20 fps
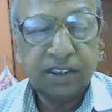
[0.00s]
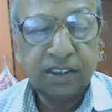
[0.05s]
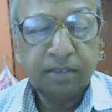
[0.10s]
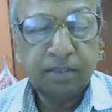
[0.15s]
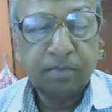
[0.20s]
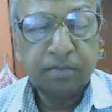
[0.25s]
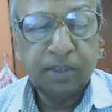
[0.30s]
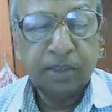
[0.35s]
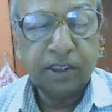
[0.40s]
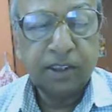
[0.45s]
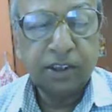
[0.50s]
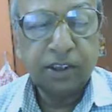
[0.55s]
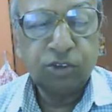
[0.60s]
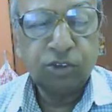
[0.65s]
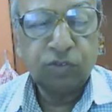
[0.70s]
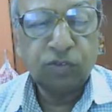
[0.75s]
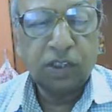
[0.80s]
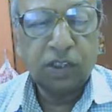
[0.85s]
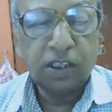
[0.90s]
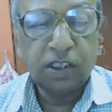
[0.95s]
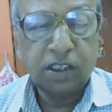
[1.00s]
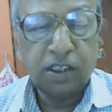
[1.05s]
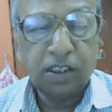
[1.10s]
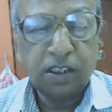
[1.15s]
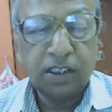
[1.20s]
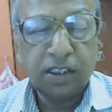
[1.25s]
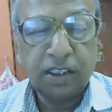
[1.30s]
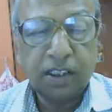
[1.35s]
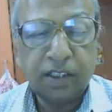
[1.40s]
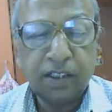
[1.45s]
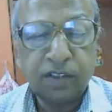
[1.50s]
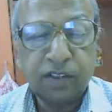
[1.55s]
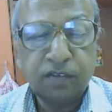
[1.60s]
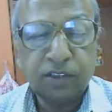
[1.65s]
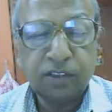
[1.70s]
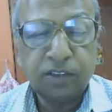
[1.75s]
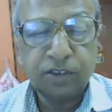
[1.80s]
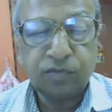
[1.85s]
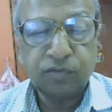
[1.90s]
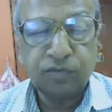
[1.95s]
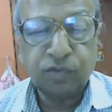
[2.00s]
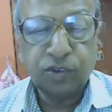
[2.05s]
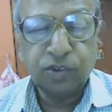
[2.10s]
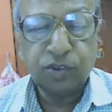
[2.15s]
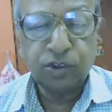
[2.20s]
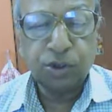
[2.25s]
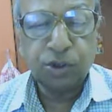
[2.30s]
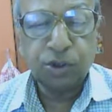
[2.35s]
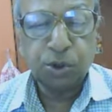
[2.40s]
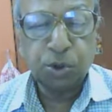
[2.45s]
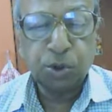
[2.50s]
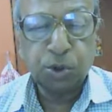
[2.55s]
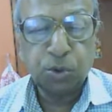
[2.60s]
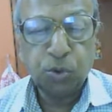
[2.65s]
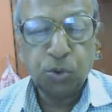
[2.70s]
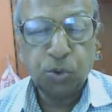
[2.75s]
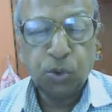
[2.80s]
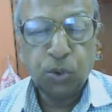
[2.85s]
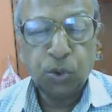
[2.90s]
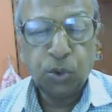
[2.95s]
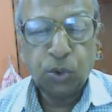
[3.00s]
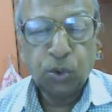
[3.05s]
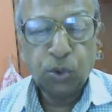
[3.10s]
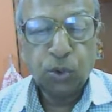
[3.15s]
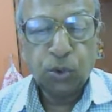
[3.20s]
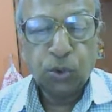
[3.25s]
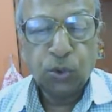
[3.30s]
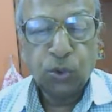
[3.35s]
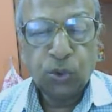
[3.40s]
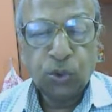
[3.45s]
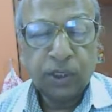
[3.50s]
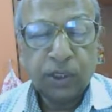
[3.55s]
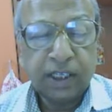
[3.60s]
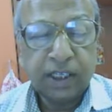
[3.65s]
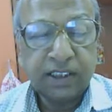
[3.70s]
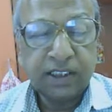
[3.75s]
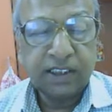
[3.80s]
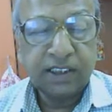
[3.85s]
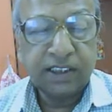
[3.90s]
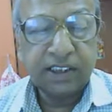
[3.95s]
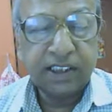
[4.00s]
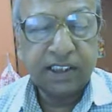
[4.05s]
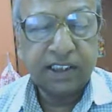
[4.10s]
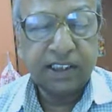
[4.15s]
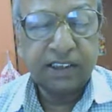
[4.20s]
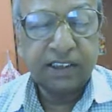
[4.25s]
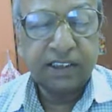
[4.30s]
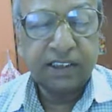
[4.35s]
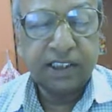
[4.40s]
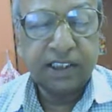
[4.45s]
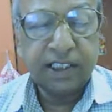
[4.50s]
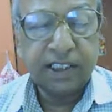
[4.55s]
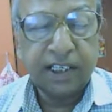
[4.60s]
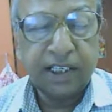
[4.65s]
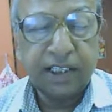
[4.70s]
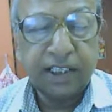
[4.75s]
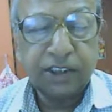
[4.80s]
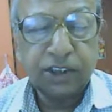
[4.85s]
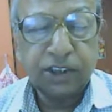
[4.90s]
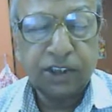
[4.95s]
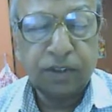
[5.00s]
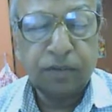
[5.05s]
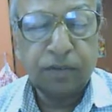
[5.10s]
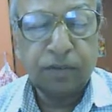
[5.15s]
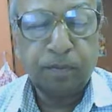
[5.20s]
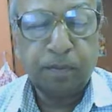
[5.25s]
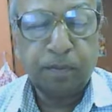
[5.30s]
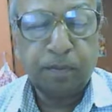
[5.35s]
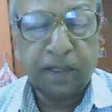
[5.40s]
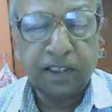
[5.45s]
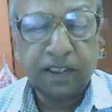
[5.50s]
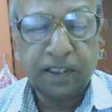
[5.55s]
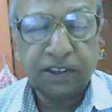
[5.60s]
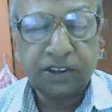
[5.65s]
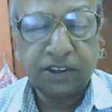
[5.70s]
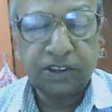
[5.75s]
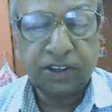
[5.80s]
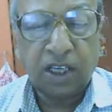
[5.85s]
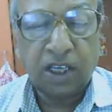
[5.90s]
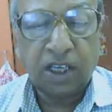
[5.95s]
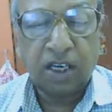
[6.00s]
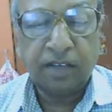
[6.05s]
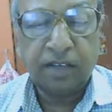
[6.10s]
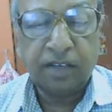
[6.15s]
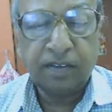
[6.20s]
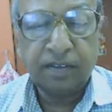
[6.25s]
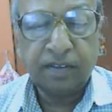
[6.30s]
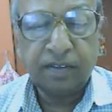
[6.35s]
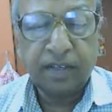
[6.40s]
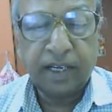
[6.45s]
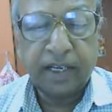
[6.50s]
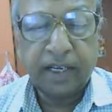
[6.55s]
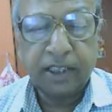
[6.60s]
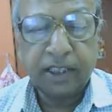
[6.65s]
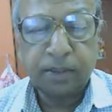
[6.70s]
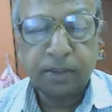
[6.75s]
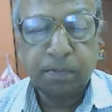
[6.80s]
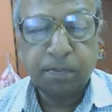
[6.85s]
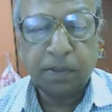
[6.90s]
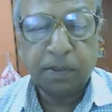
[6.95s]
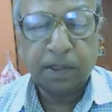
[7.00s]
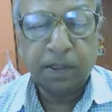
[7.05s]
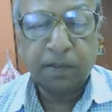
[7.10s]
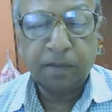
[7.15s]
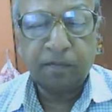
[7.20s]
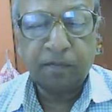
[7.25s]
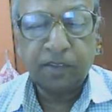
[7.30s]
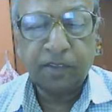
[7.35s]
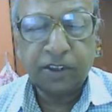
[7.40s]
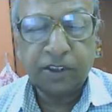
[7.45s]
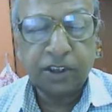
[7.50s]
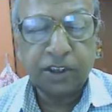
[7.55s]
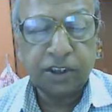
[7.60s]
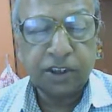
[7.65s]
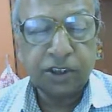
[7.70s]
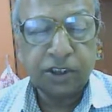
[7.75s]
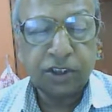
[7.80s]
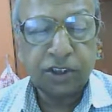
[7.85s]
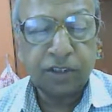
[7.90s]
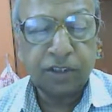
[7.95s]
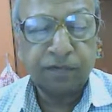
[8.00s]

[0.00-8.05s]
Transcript: Pandit Jawaharlal Nehru was forced to concede the creation of Pakistan as per wishes of